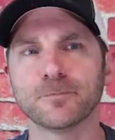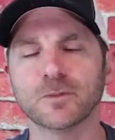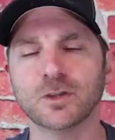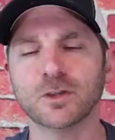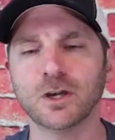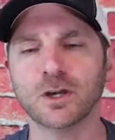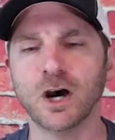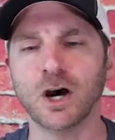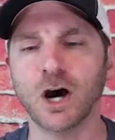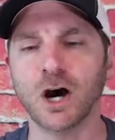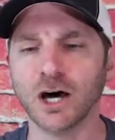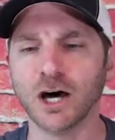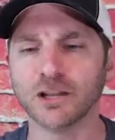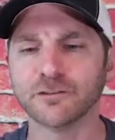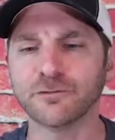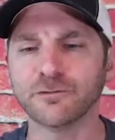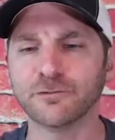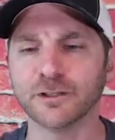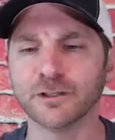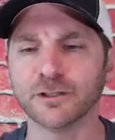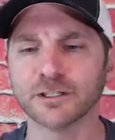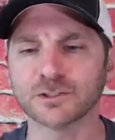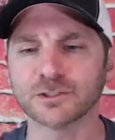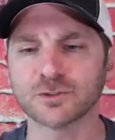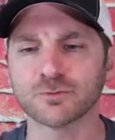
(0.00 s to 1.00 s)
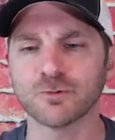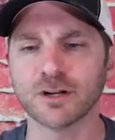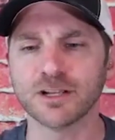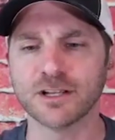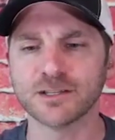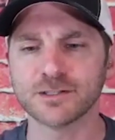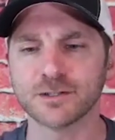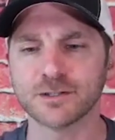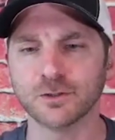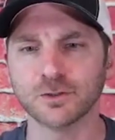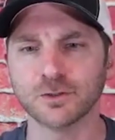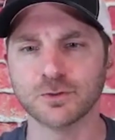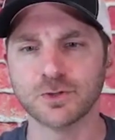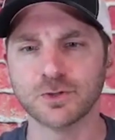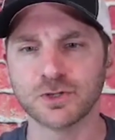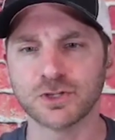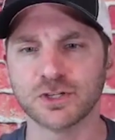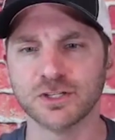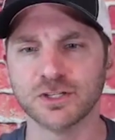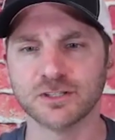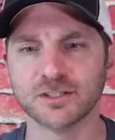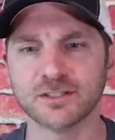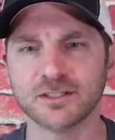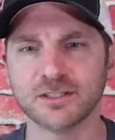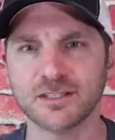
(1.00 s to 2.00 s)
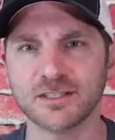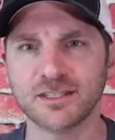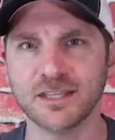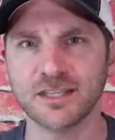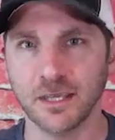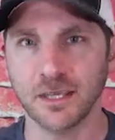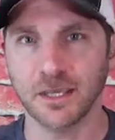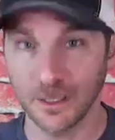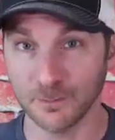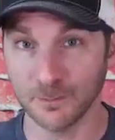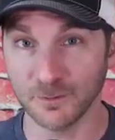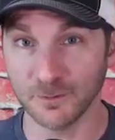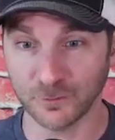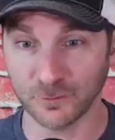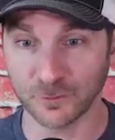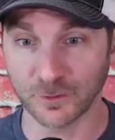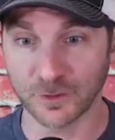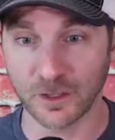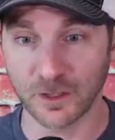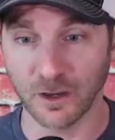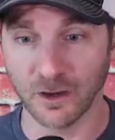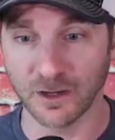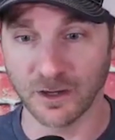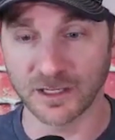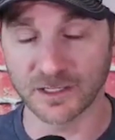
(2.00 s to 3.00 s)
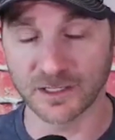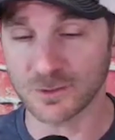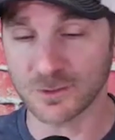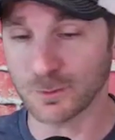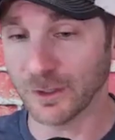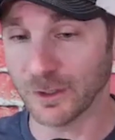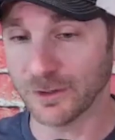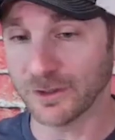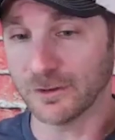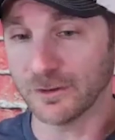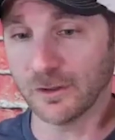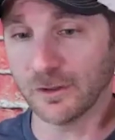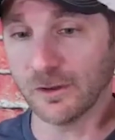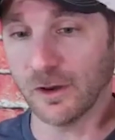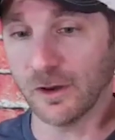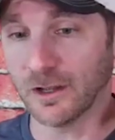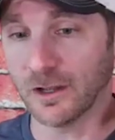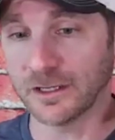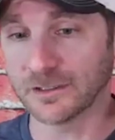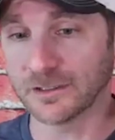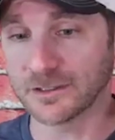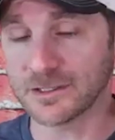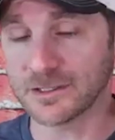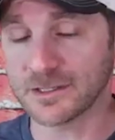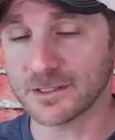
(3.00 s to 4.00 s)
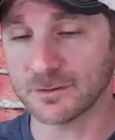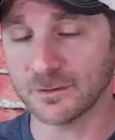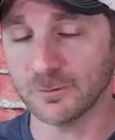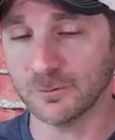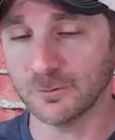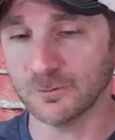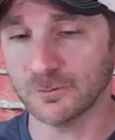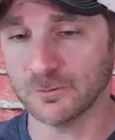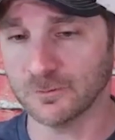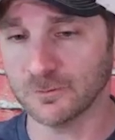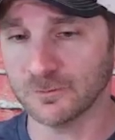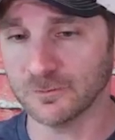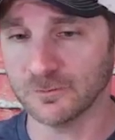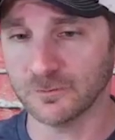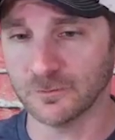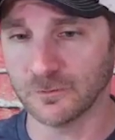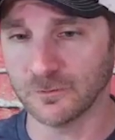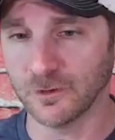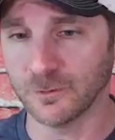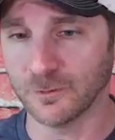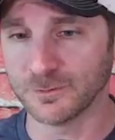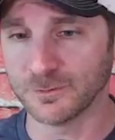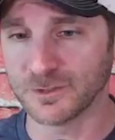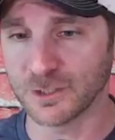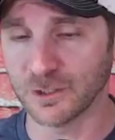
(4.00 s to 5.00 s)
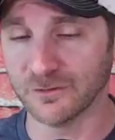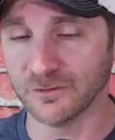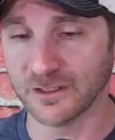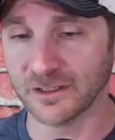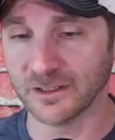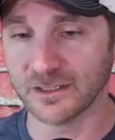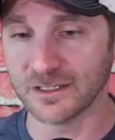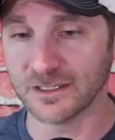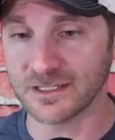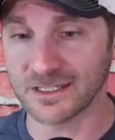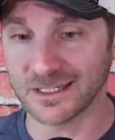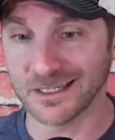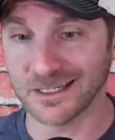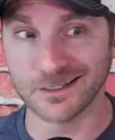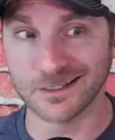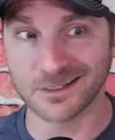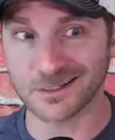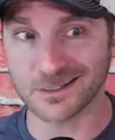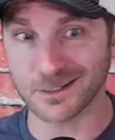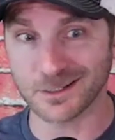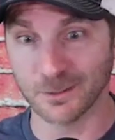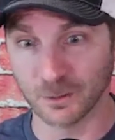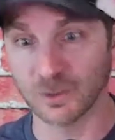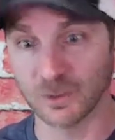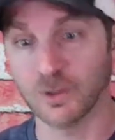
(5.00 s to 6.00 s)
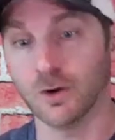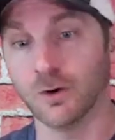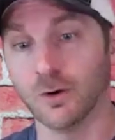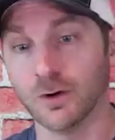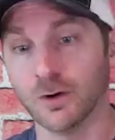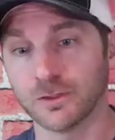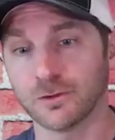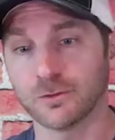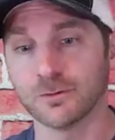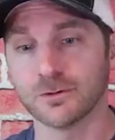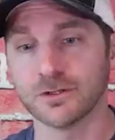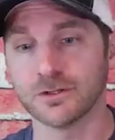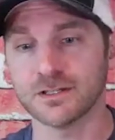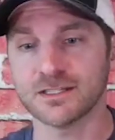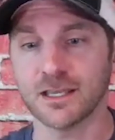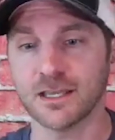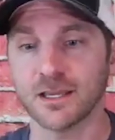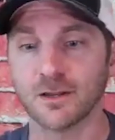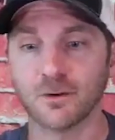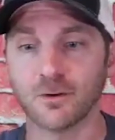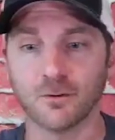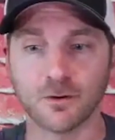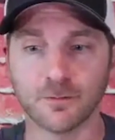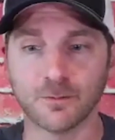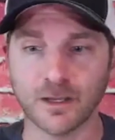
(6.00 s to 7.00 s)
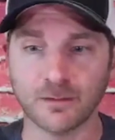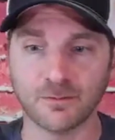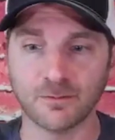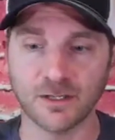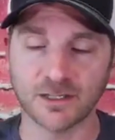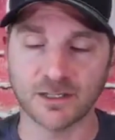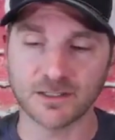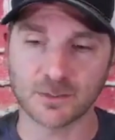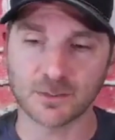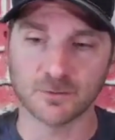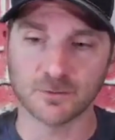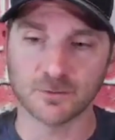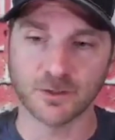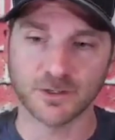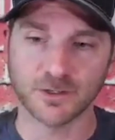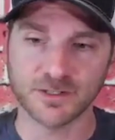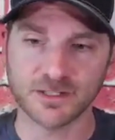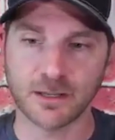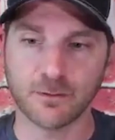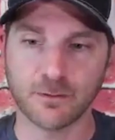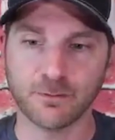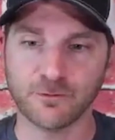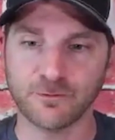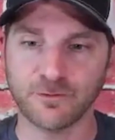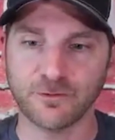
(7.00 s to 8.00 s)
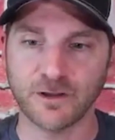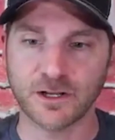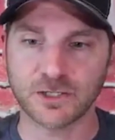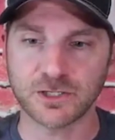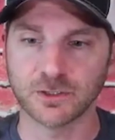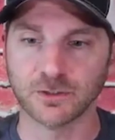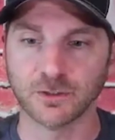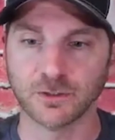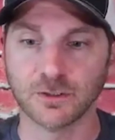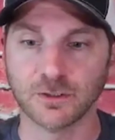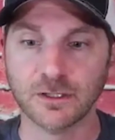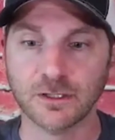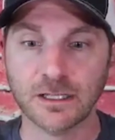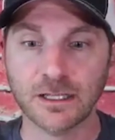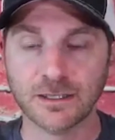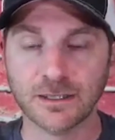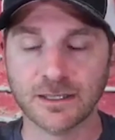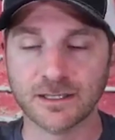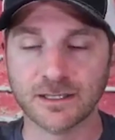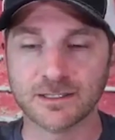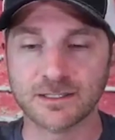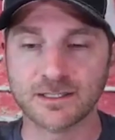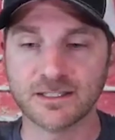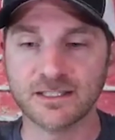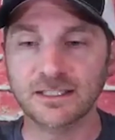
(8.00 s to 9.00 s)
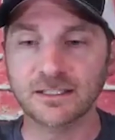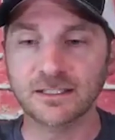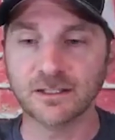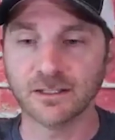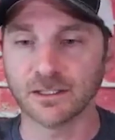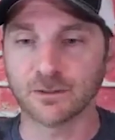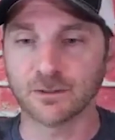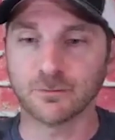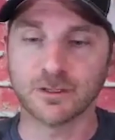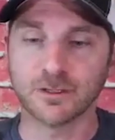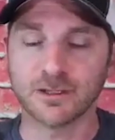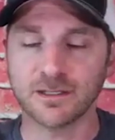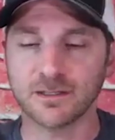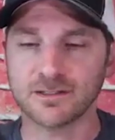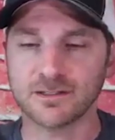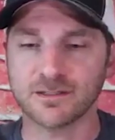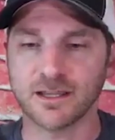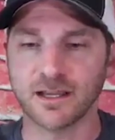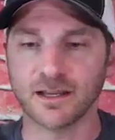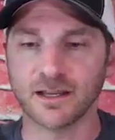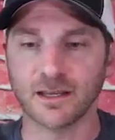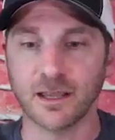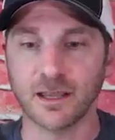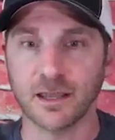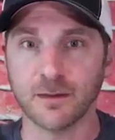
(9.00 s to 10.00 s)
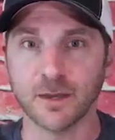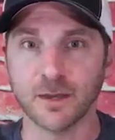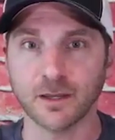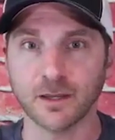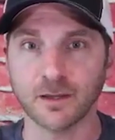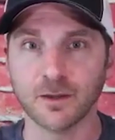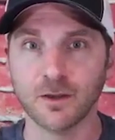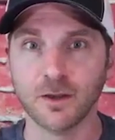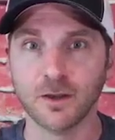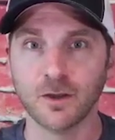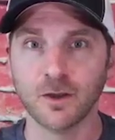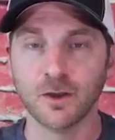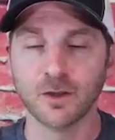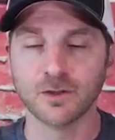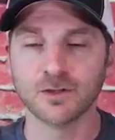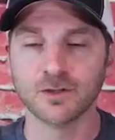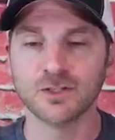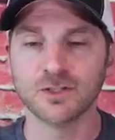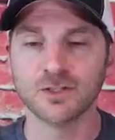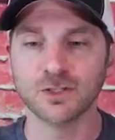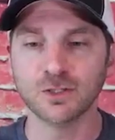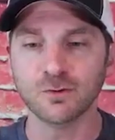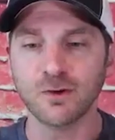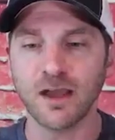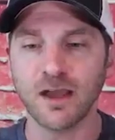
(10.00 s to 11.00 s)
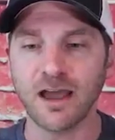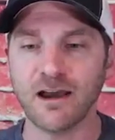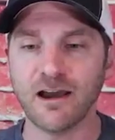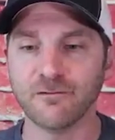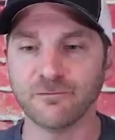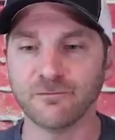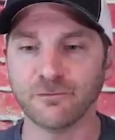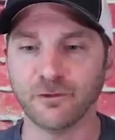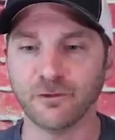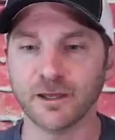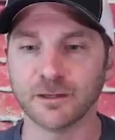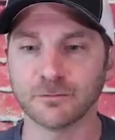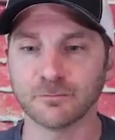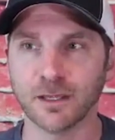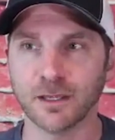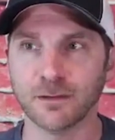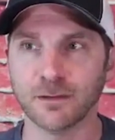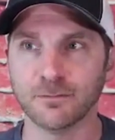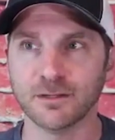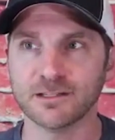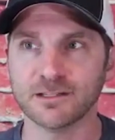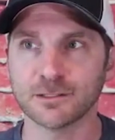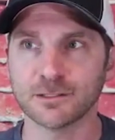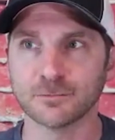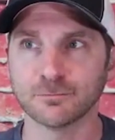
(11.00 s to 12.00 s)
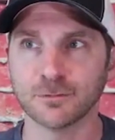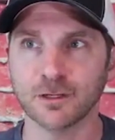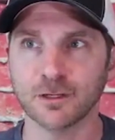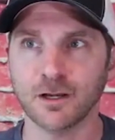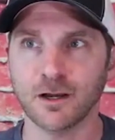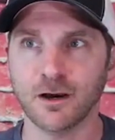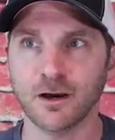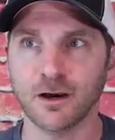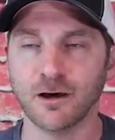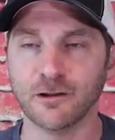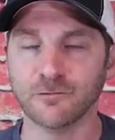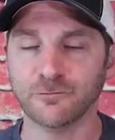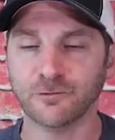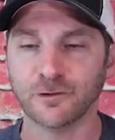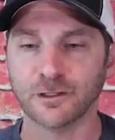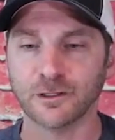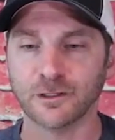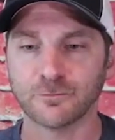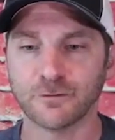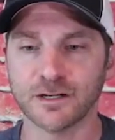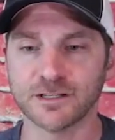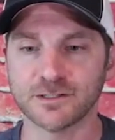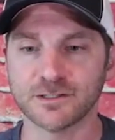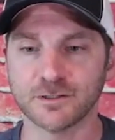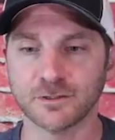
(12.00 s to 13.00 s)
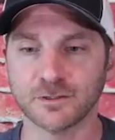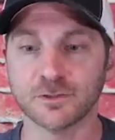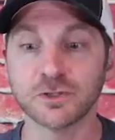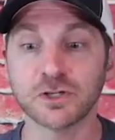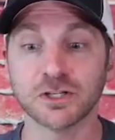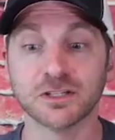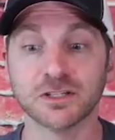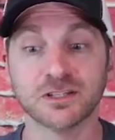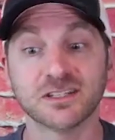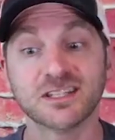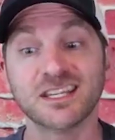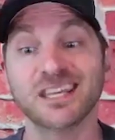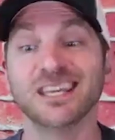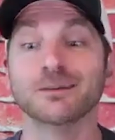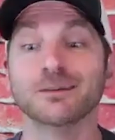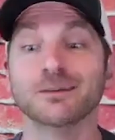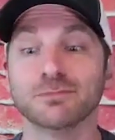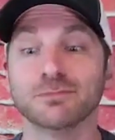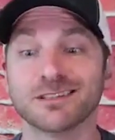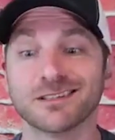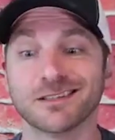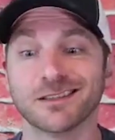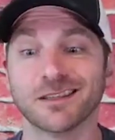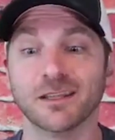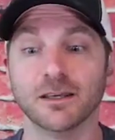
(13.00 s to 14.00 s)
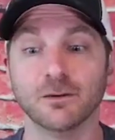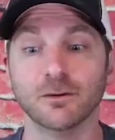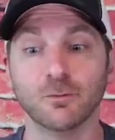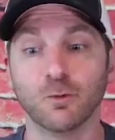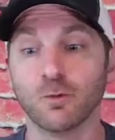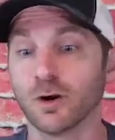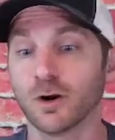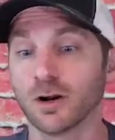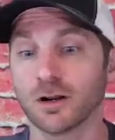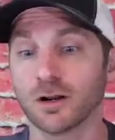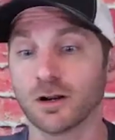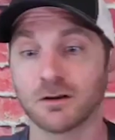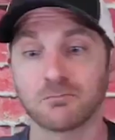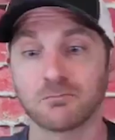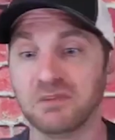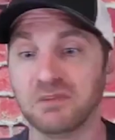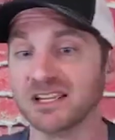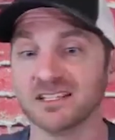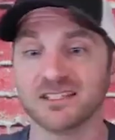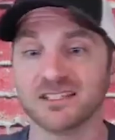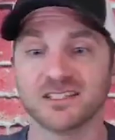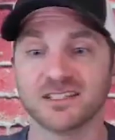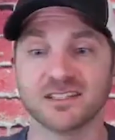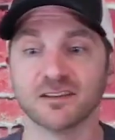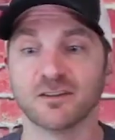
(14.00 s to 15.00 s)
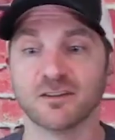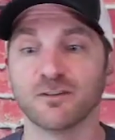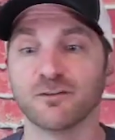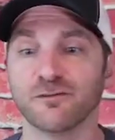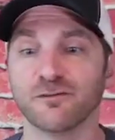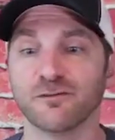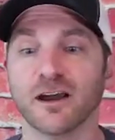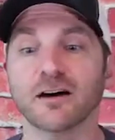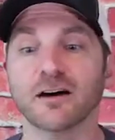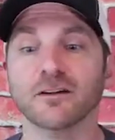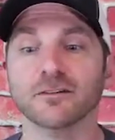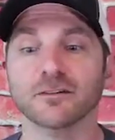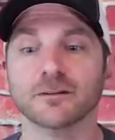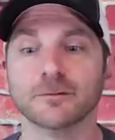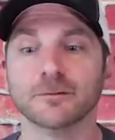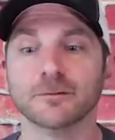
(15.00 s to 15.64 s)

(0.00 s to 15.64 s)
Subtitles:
conflict resolution tips for the audience, whether the audience observing this is someone going through an estate or maybe it's a real estate professional that's dealing with this dynamic? Do you have like maybe some conflict resolution tips that work best that you found?